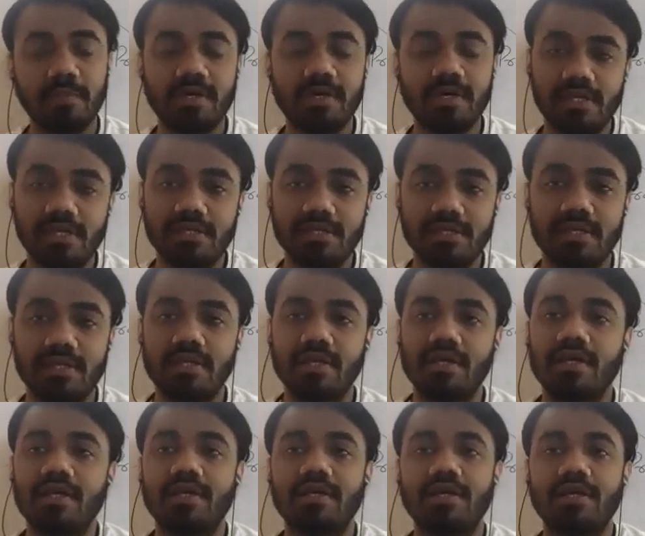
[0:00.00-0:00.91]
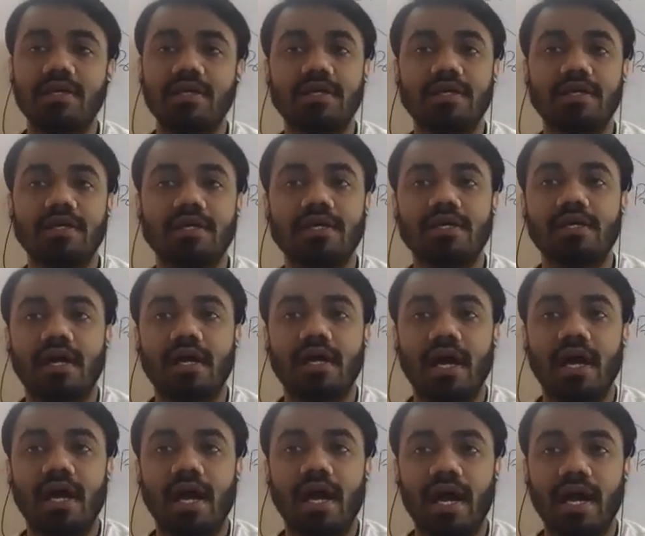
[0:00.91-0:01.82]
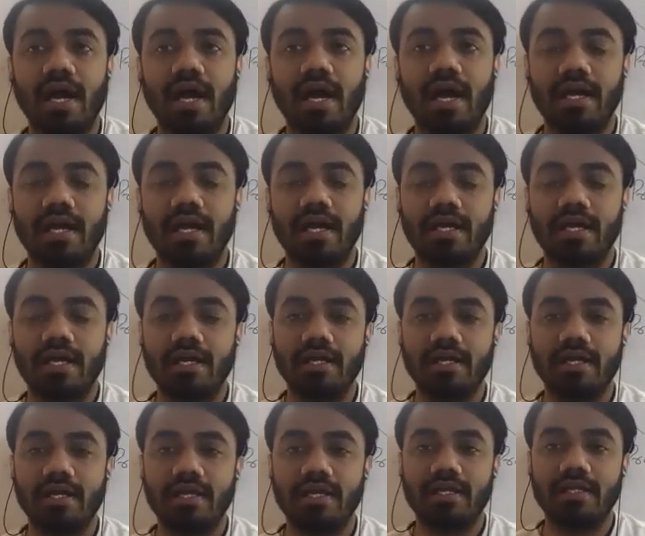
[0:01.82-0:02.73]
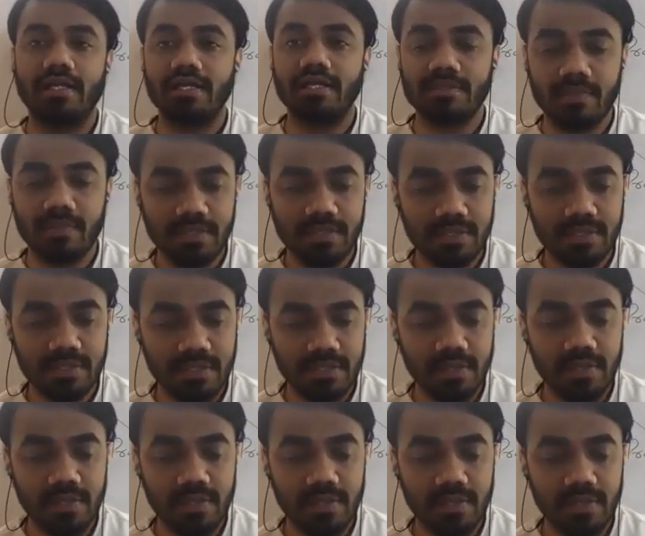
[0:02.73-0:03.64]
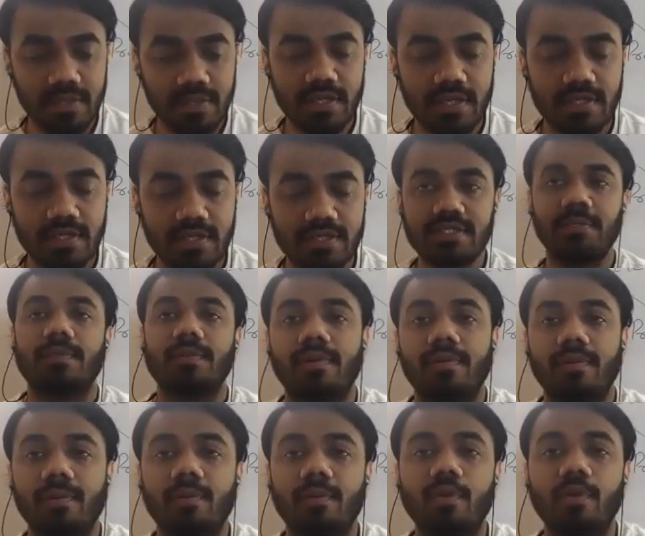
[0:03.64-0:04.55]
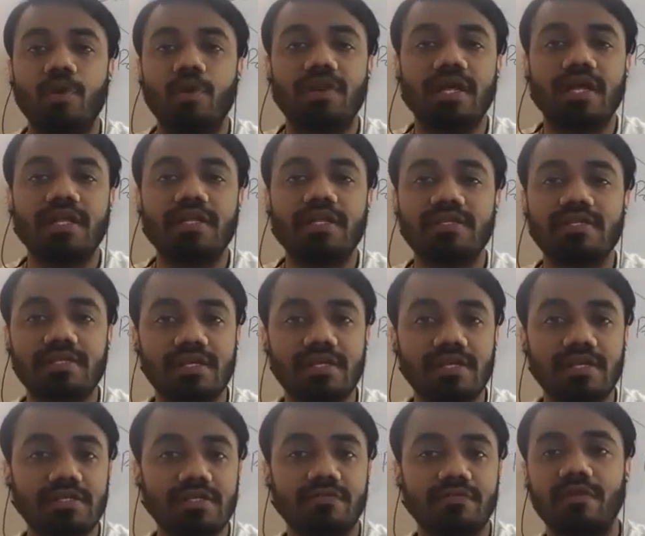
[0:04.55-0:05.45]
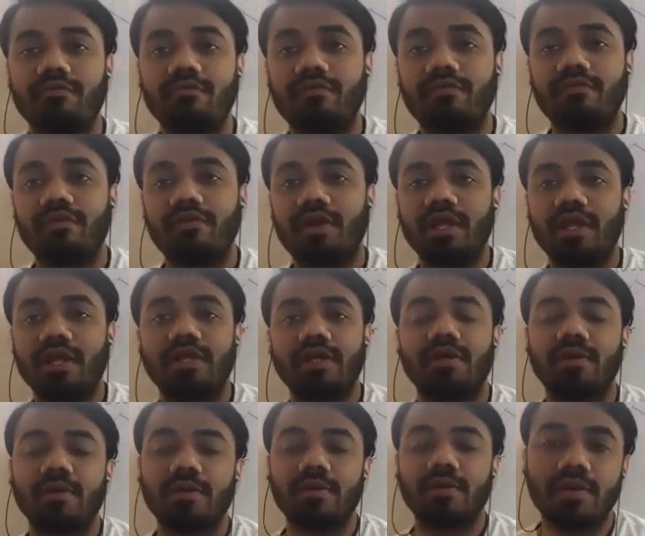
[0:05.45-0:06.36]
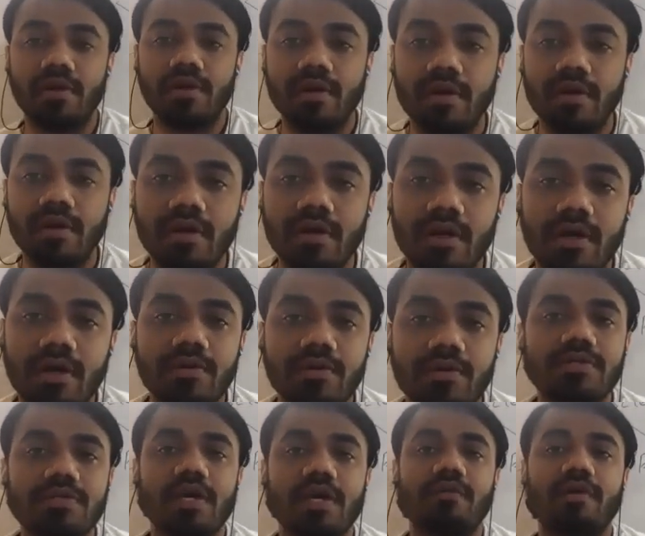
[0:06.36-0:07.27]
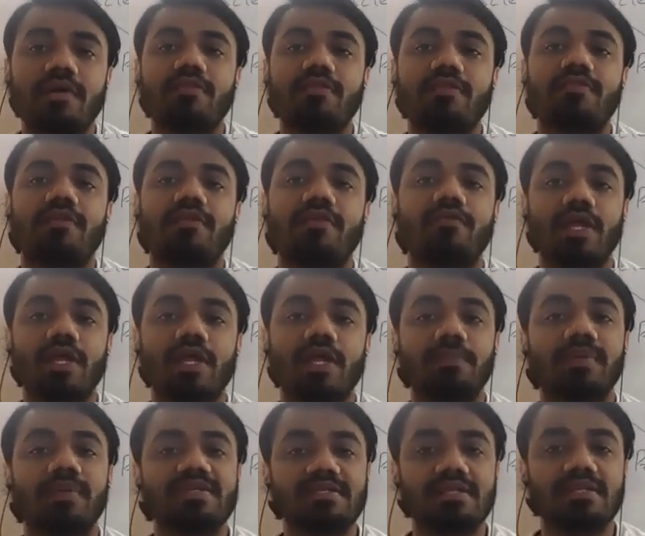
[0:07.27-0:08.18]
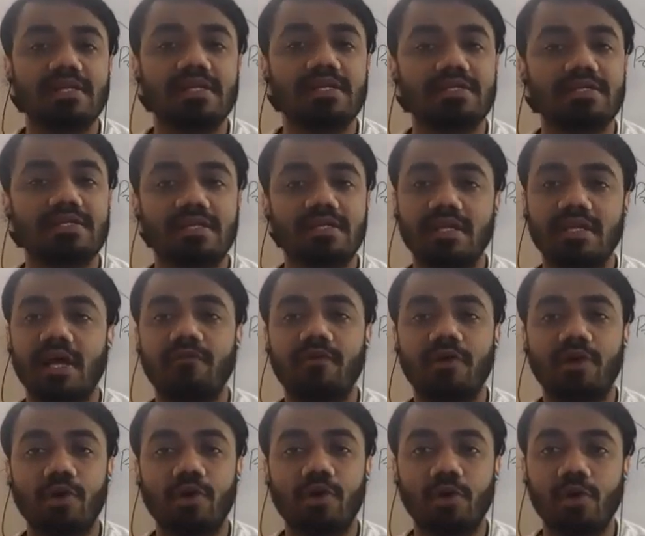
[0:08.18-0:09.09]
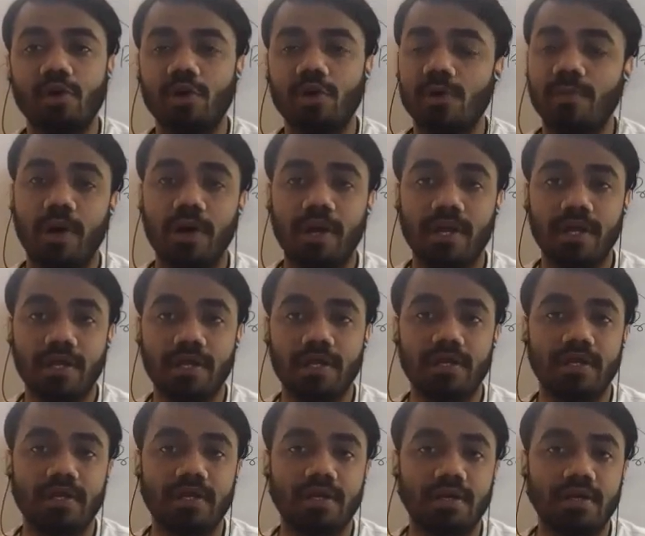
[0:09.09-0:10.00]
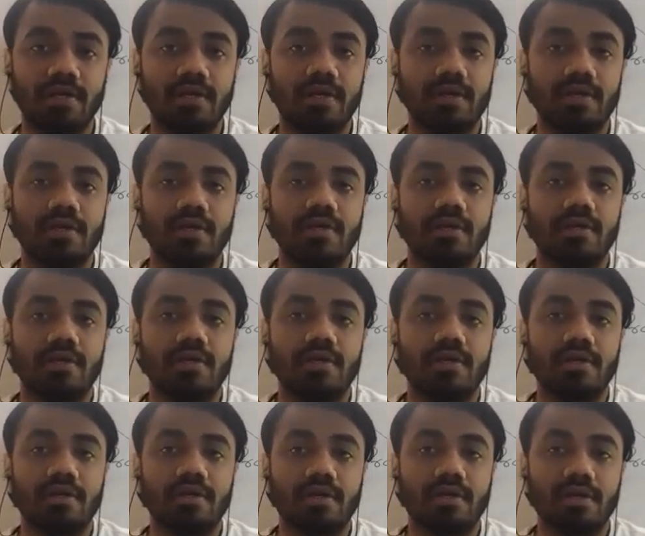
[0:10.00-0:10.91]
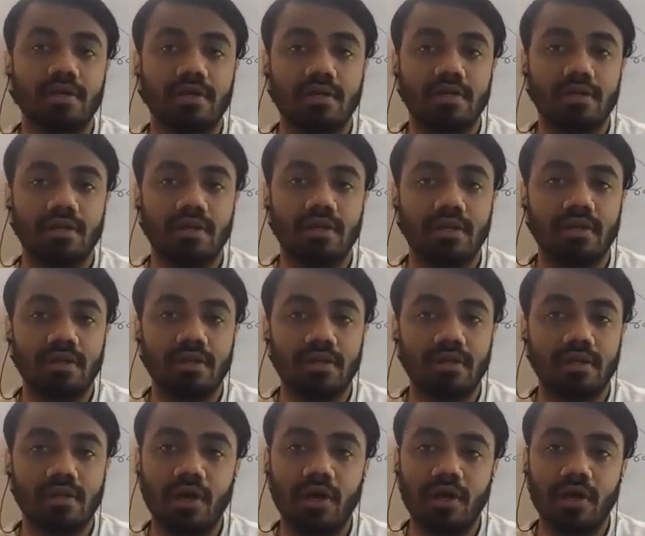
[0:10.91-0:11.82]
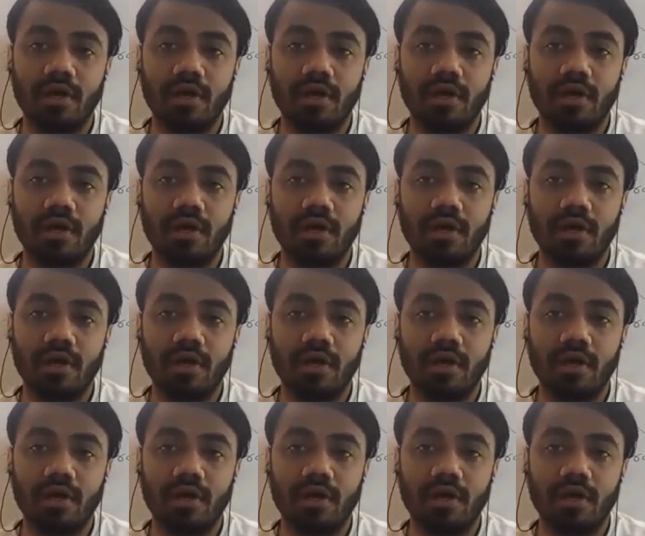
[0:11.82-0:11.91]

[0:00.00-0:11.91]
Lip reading: Okay, so this is a new system made up of the muscles, and this muscular system, more than 650 to 750 muscles in our whole body.